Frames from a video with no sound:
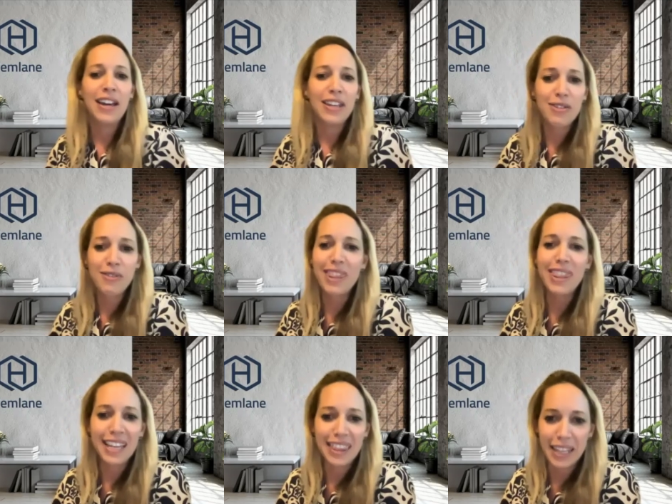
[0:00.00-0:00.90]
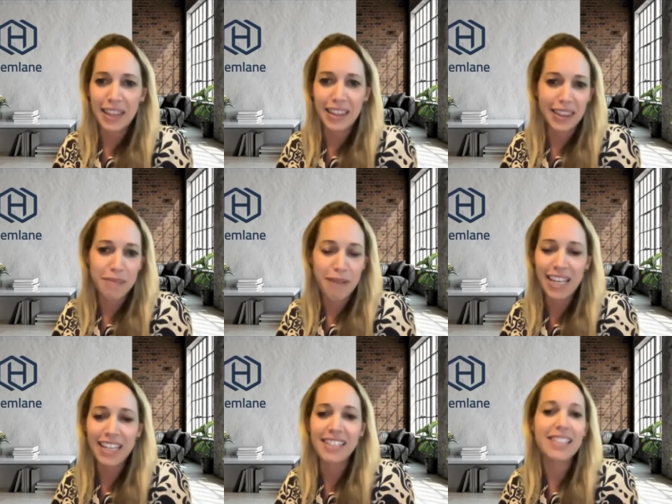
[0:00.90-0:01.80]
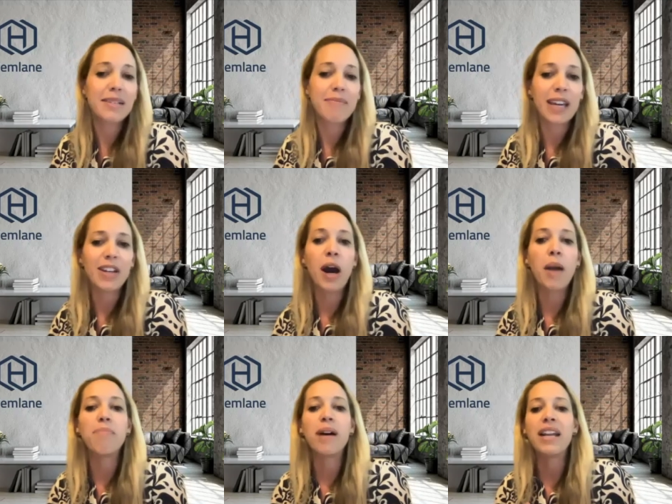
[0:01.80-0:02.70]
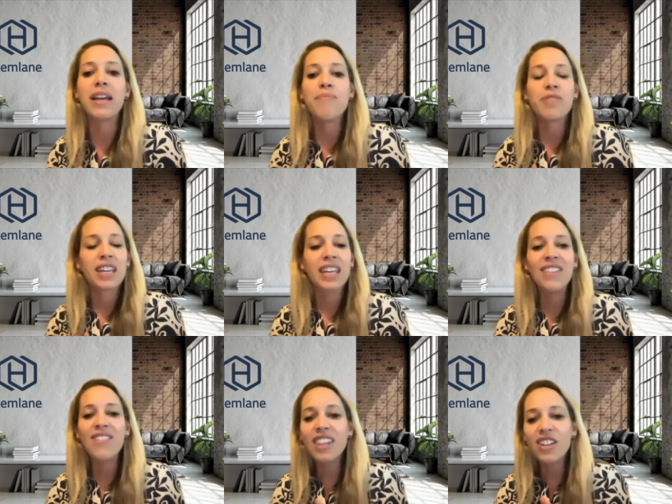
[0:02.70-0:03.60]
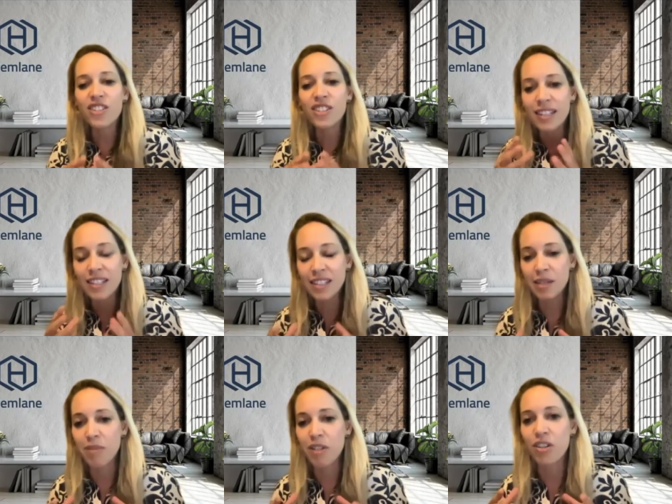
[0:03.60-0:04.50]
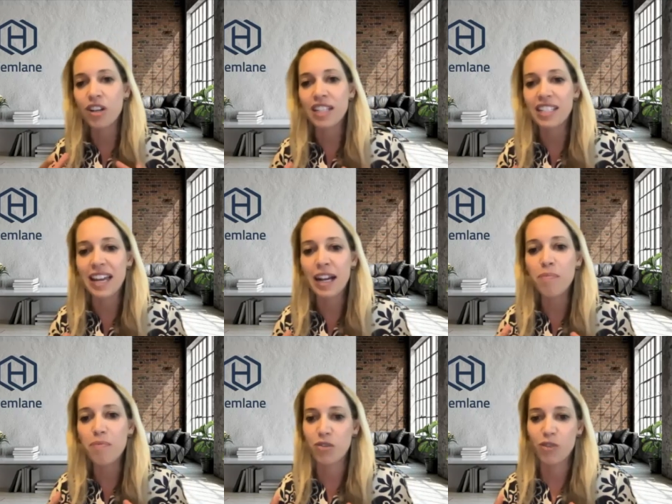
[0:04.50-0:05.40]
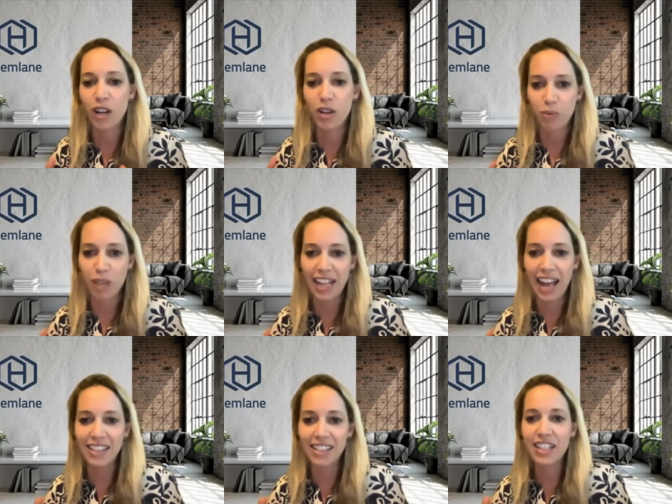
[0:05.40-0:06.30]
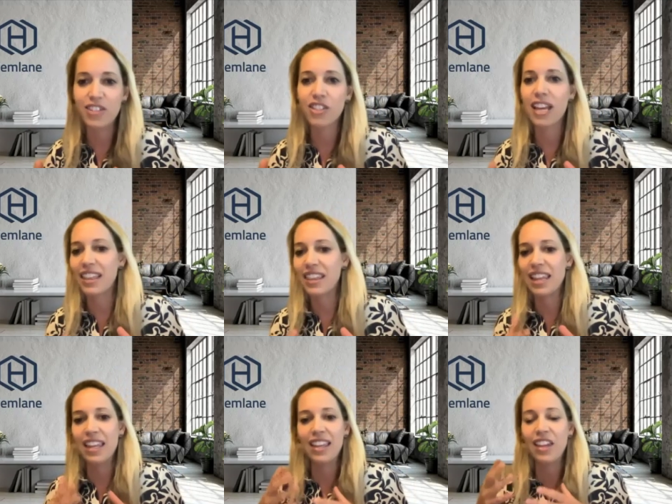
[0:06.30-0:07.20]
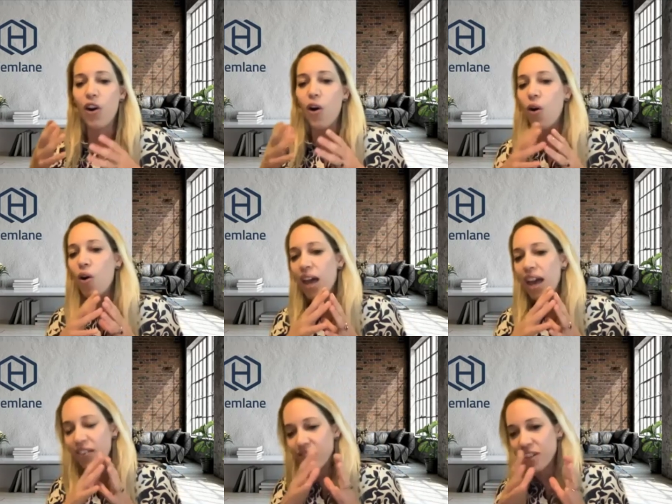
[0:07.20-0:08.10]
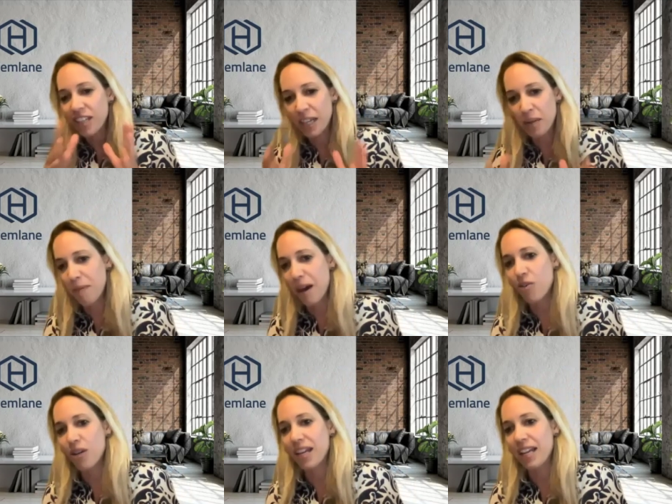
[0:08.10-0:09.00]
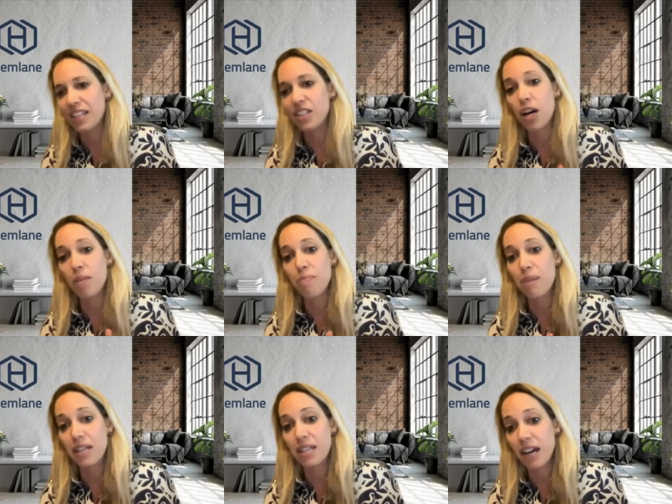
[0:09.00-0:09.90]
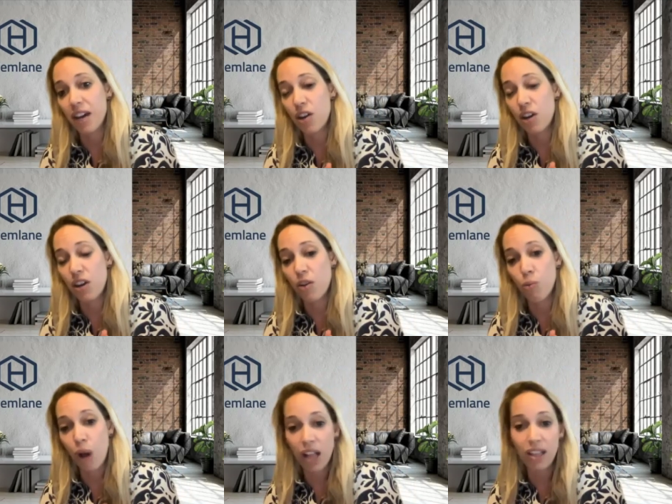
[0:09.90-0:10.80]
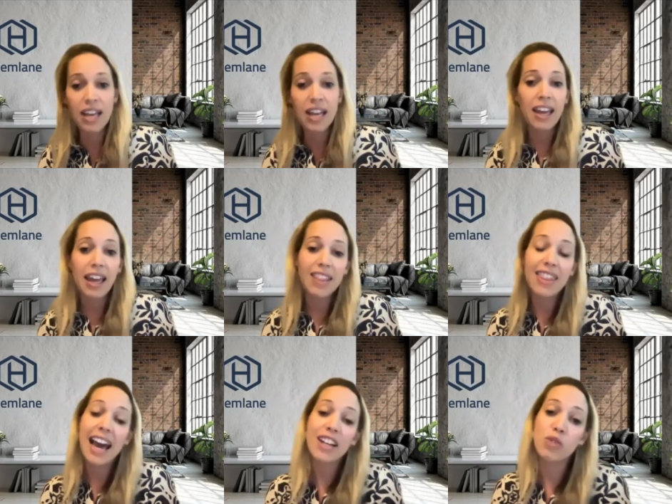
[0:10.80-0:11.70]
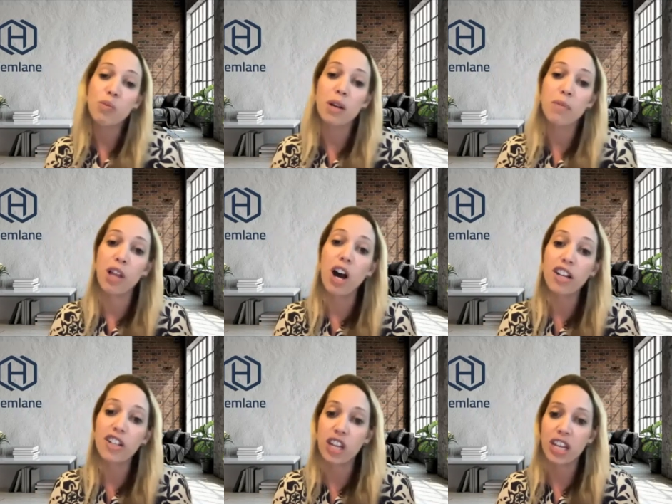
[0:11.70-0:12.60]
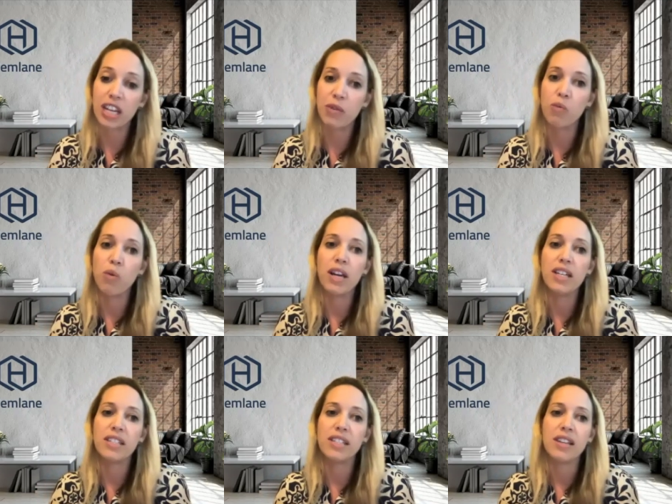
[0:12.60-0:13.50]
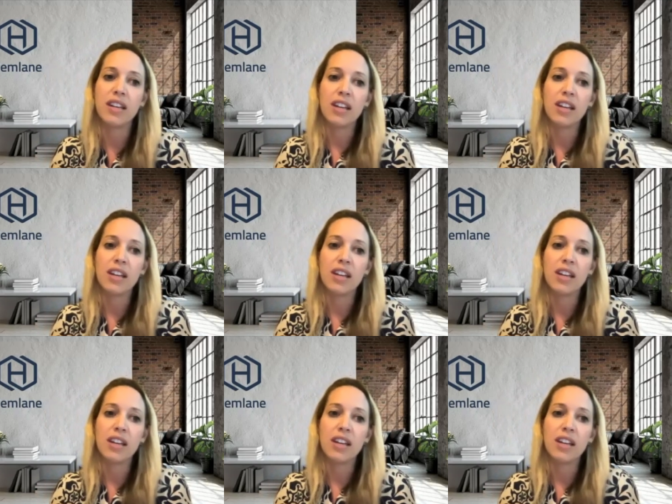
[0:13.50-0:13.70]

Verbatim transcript: you would think that the banking system cannot but even their systems are not set up to run on weekends there's like this, all everything about it has not been done well and that is where blockchain was